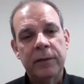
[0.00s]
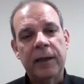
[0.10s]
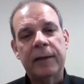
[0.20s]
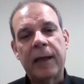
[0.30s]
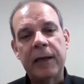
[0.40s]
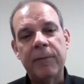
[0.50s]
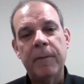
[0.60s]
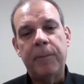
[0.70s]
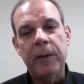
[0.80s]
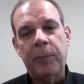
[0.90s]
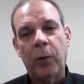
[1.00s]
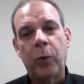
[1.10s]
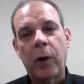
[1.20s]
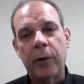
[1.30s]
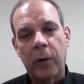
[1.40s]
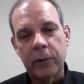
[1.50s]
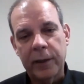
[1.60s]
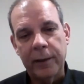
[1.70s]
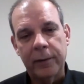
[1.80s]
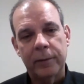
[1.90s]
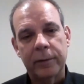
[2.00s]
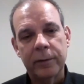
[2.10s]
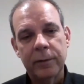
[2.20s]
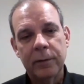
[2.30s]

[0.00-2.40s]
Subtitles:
That even people who are not killed,